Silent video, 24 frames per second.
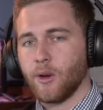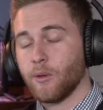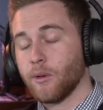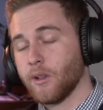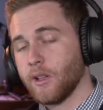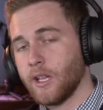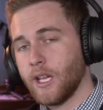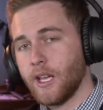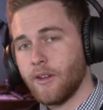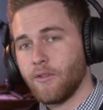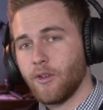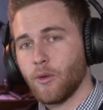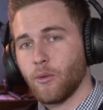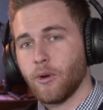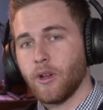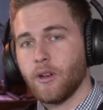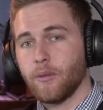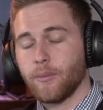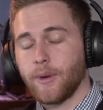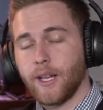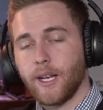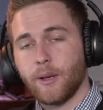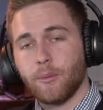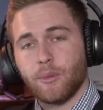Well, hey everyone,
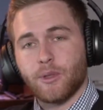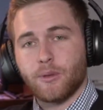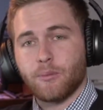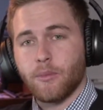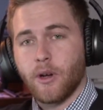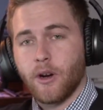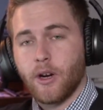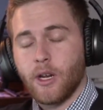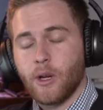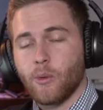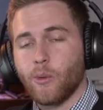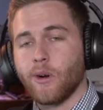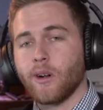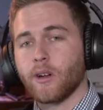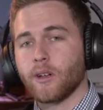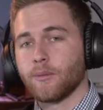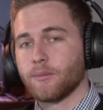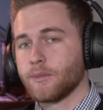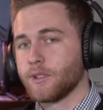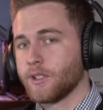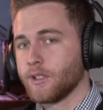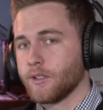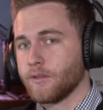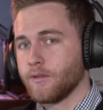my name is Murray,
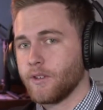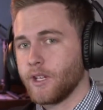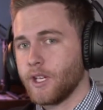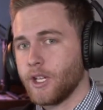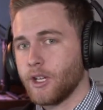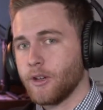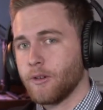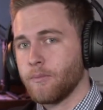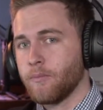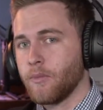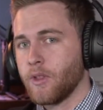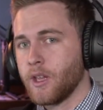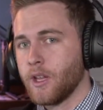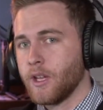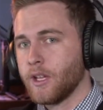welcome to the video.